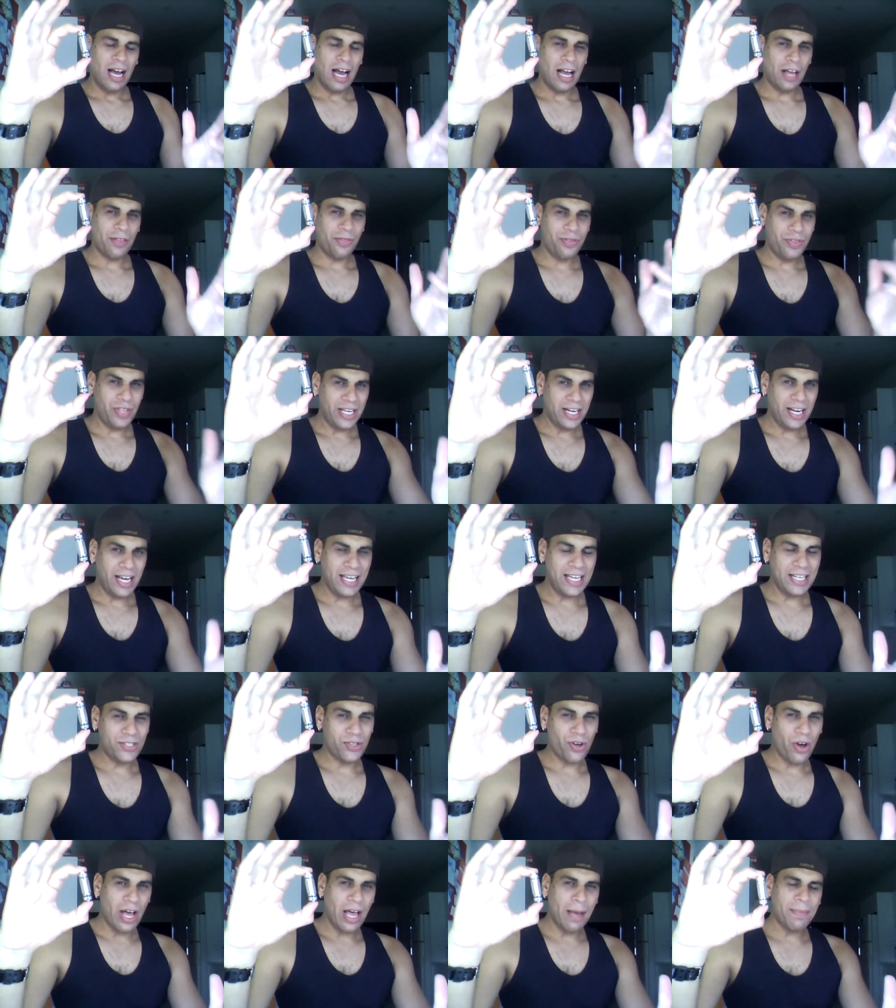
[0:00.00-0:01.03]
uh, thinner
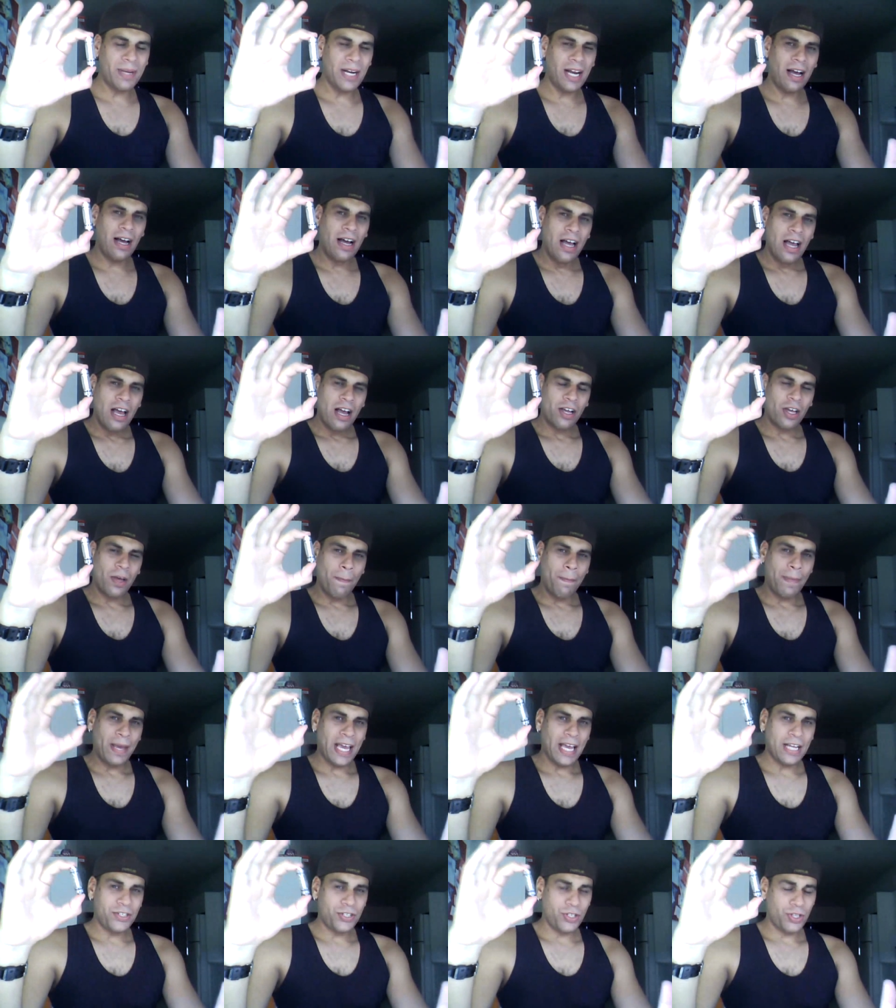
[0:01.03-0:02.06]
in diameter
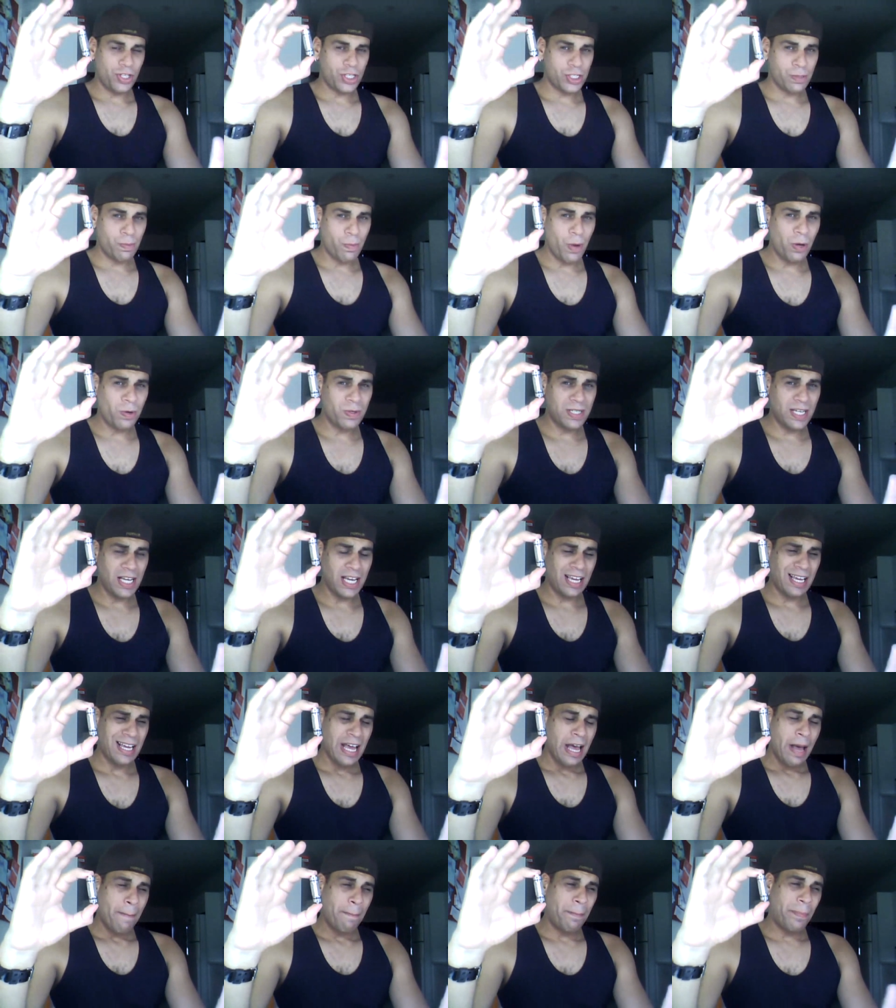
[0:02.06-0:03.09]
compared to the
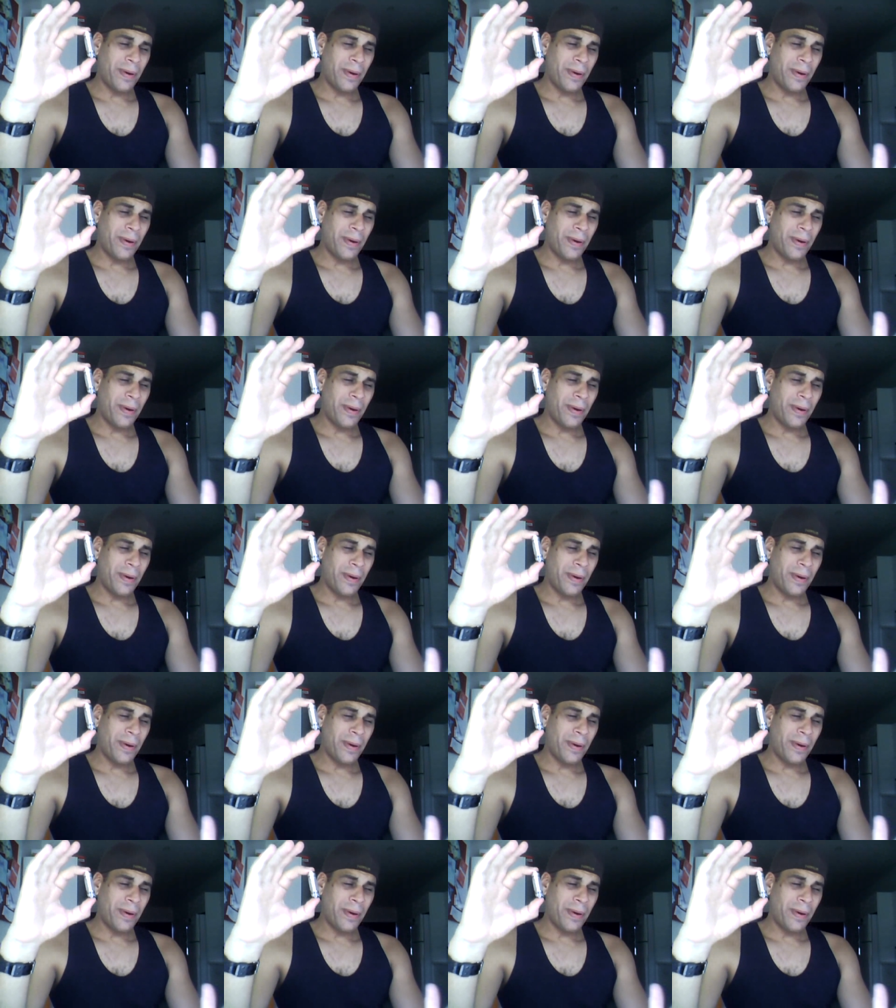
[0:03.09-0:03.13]
smoktech,